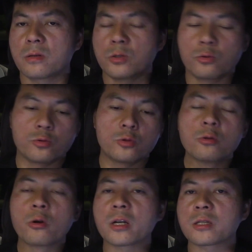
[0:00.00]
you
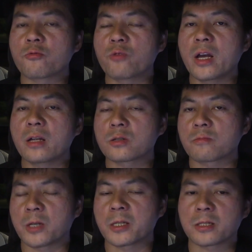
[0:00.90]
look at the range
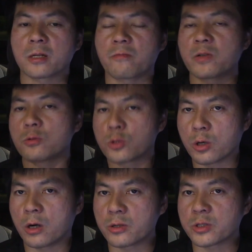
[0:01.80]
of Tesla when you
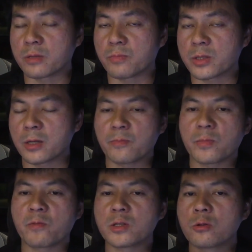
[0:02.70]
charge it, but then
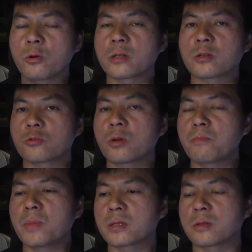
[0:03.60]
when you look at the
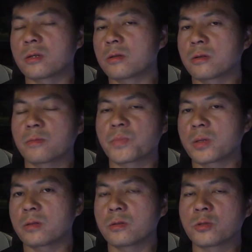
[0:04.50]
trip meter,
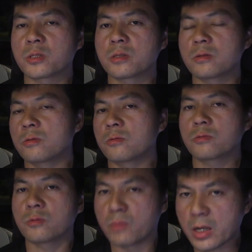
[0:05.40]

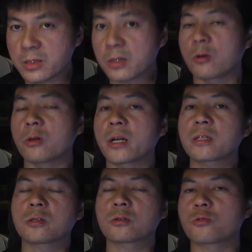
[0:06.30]
you might
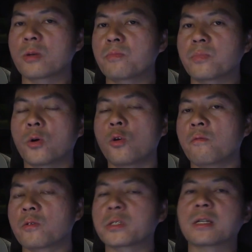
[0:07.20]
collect trip
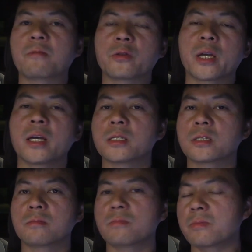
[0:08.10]
over several
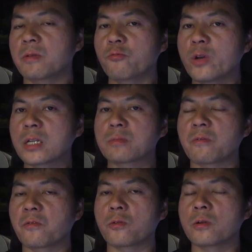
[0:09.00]
days, maybe weeks,
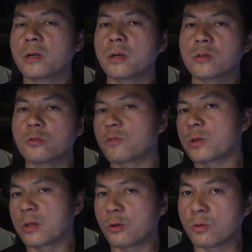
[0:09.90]
before you
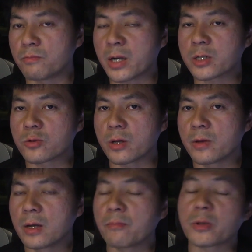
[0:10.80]
run low on battery.
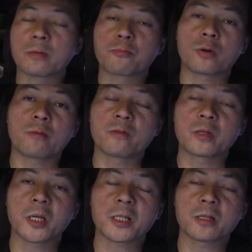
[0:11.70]
But the problem
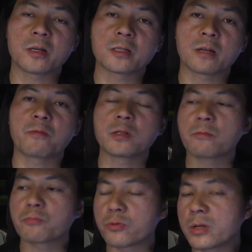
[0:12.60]
with Tesla is that when
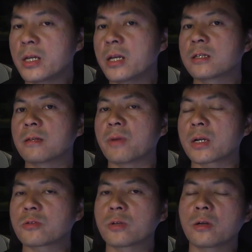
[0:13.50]
you preheat the
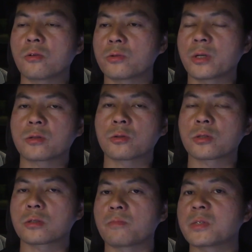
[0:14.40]
battery, or there's
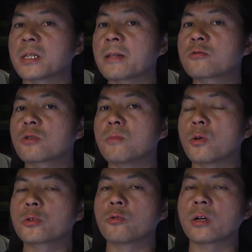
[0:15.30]
also some sentry
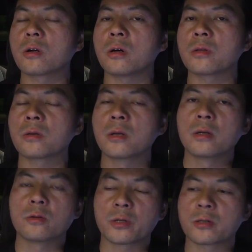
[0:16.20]
mode going on,
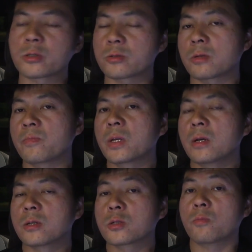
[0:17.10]
there's also
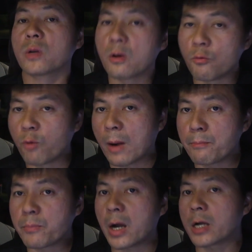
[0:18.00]
some
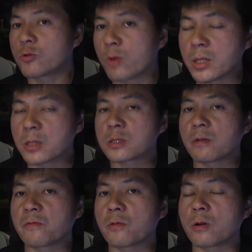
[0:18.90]
vampire drain and
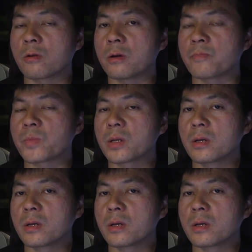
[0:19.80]
stuff going on.